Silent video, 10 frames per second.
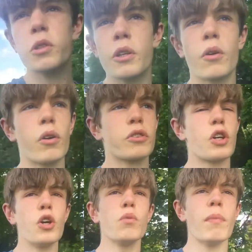got
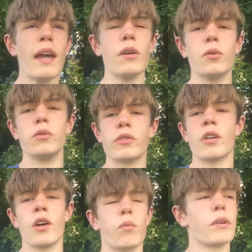2 males
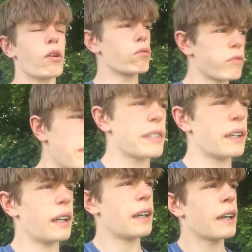we got
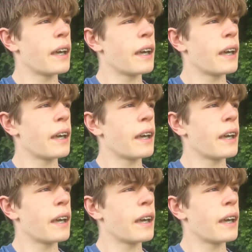recently,